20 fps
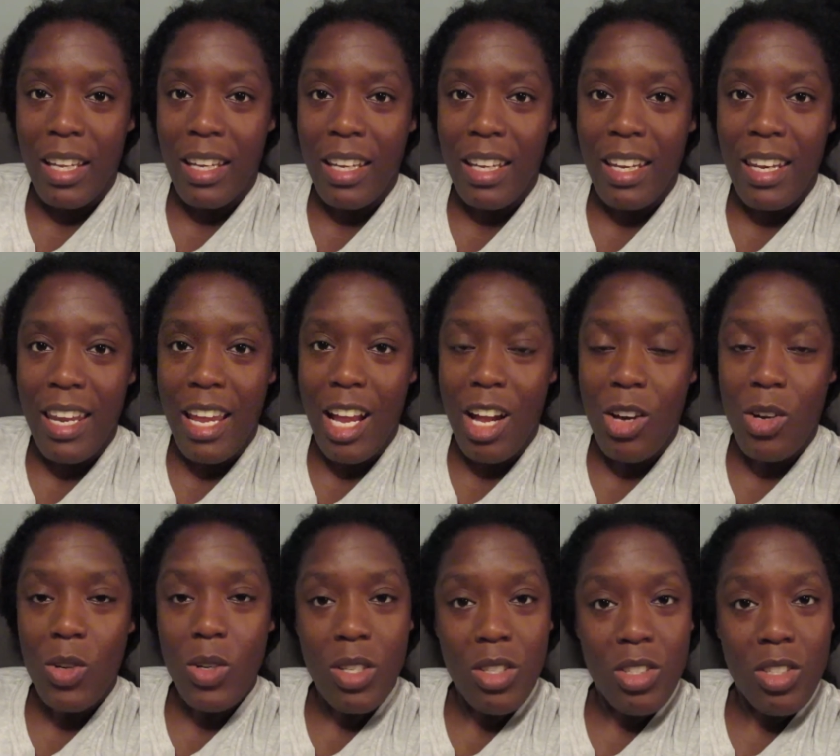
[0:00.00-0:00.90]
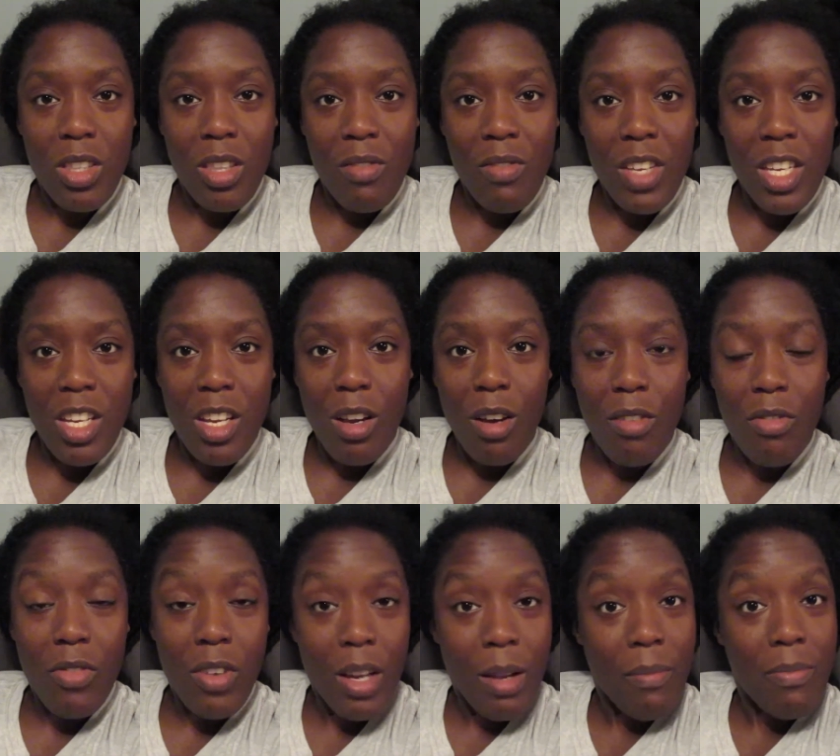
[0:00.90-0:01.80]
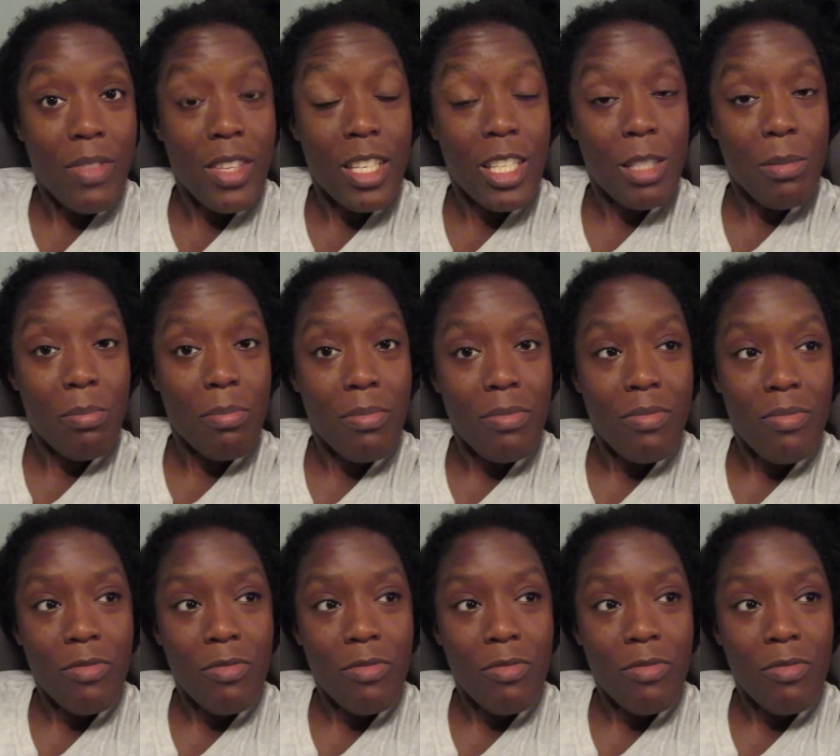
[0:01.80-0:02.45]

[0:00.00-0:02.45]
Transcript: And then now onto the video from this